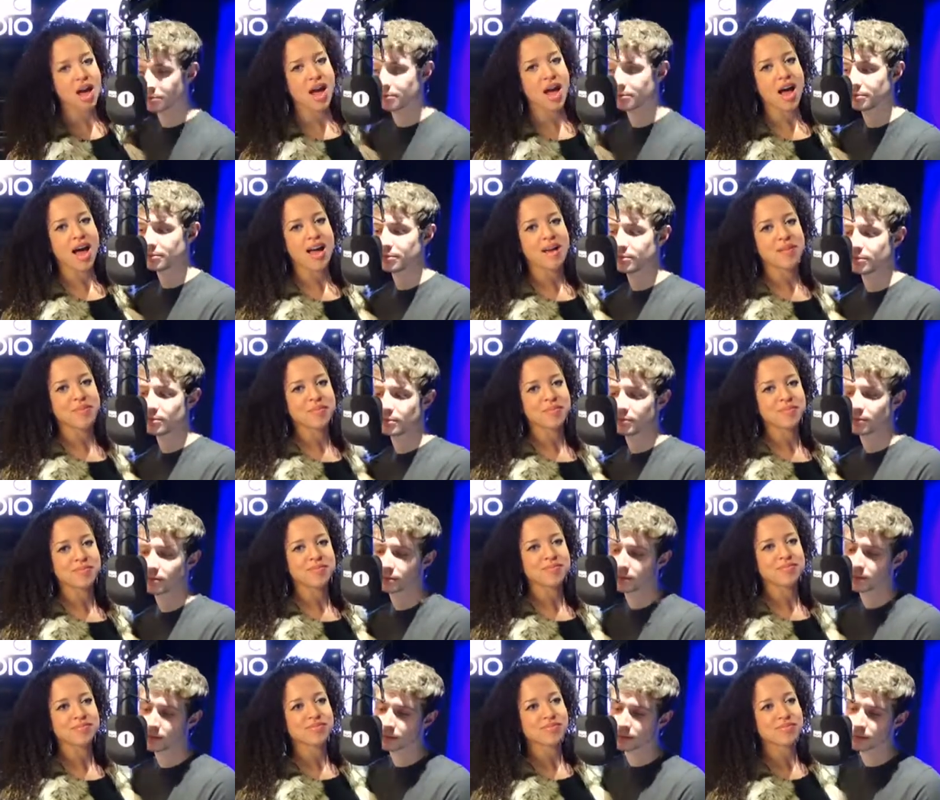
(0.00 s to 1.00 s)
Speaker 1: Um,
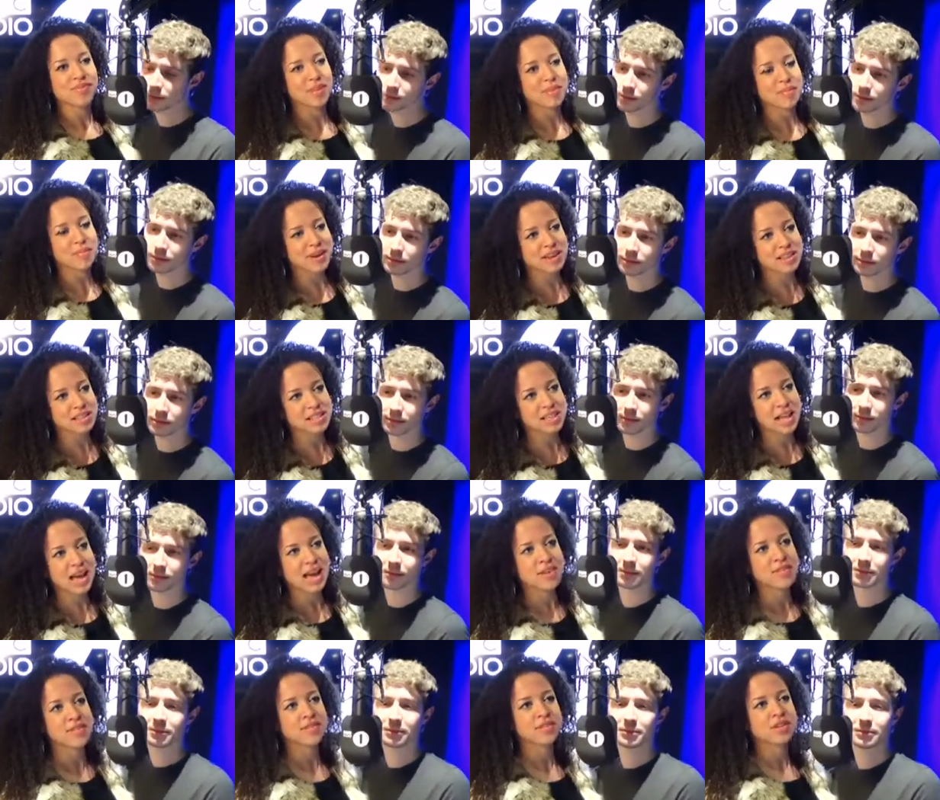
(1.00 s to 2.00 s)
the biggest lie
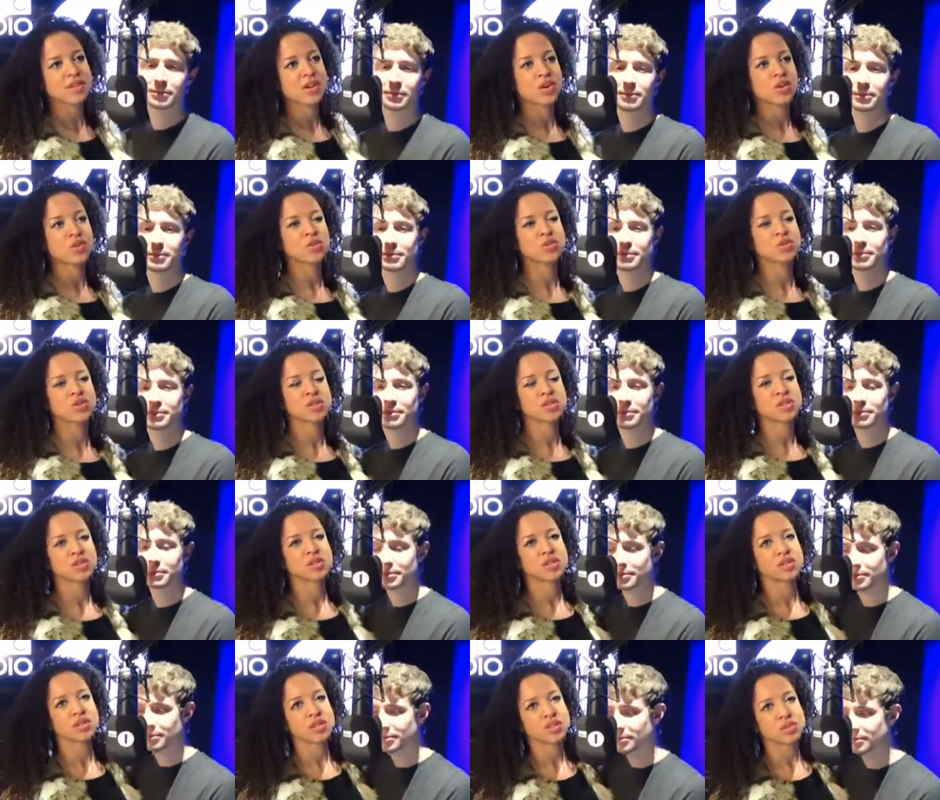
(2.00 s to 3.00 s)
I've ever told.
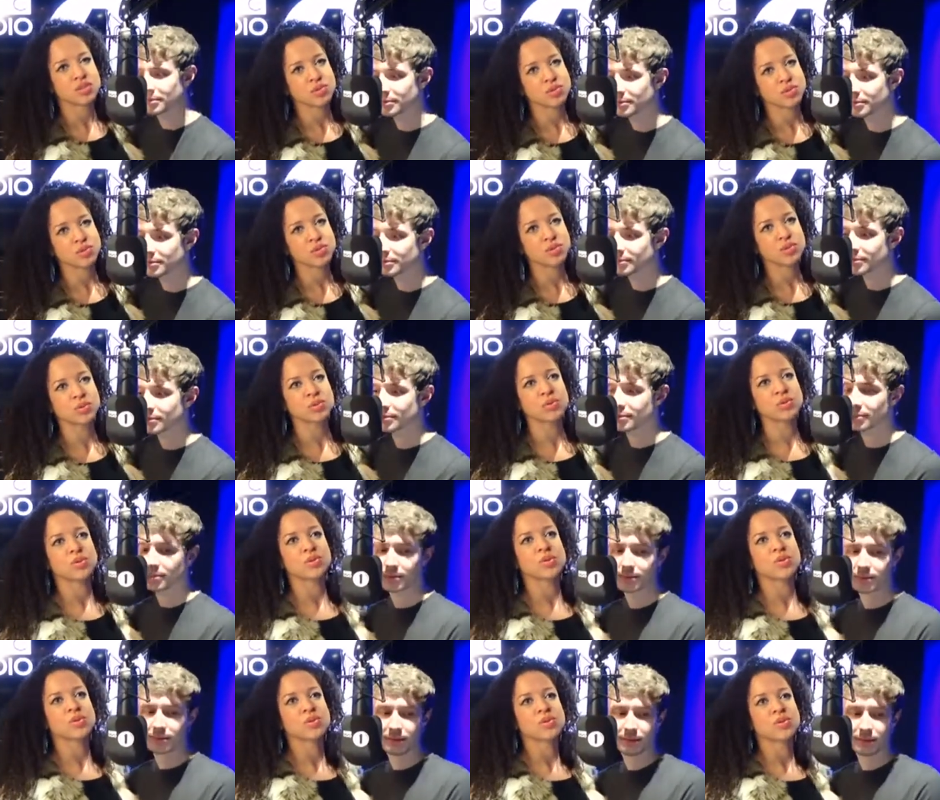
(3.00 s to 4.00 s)

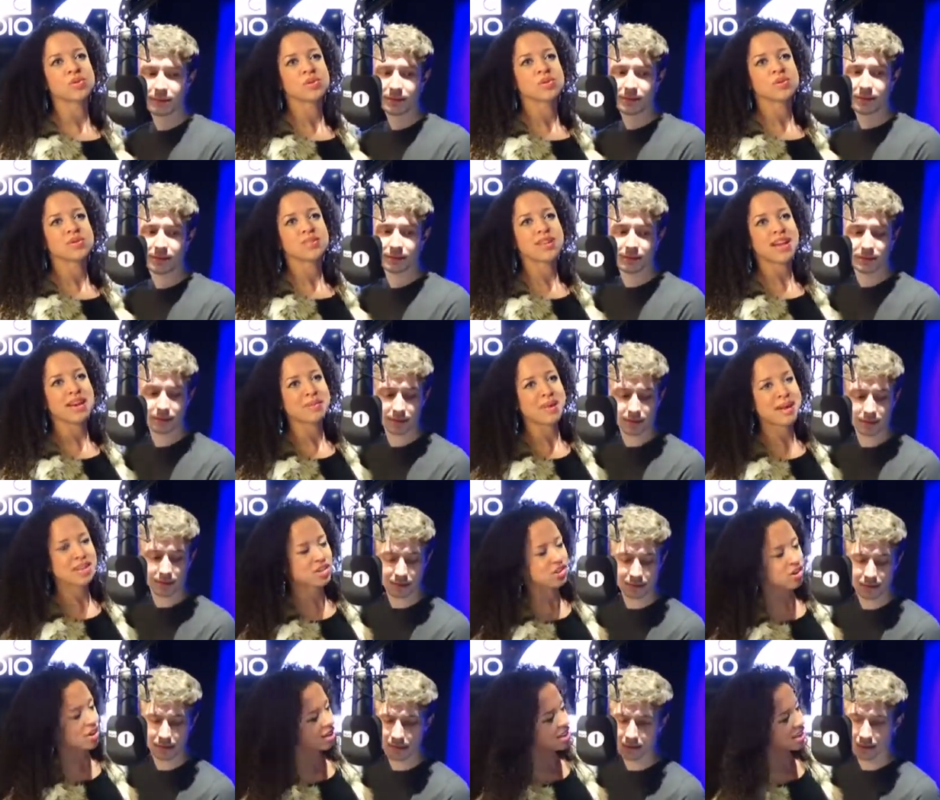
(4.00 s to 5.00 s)
Ooh that I'm
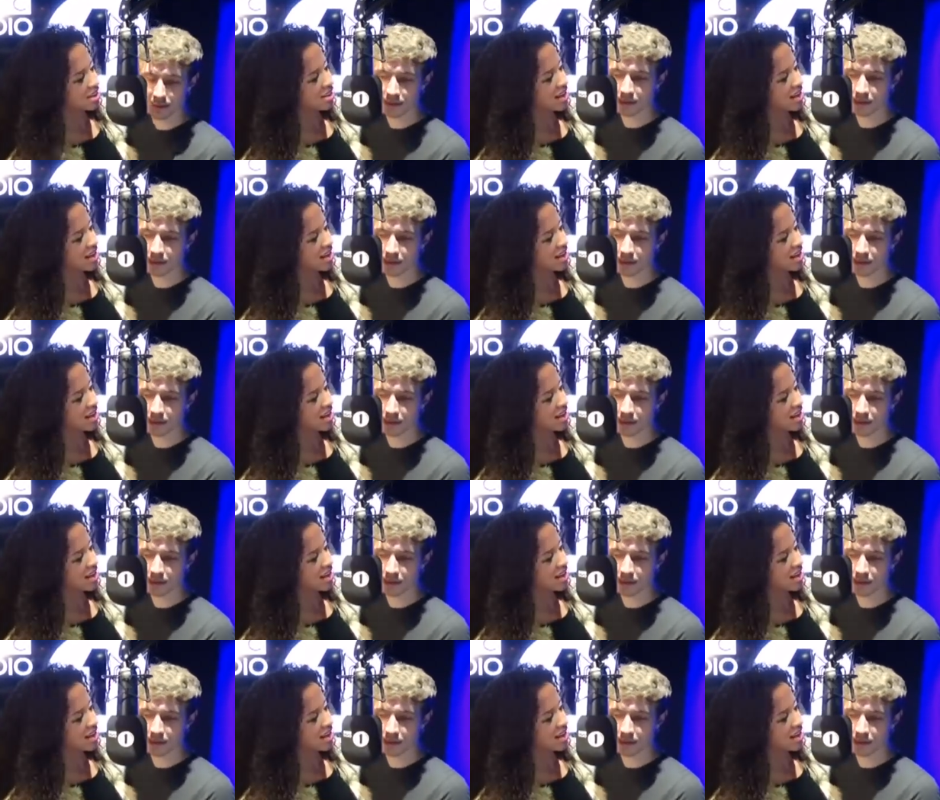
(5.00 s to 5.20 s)
enjoying this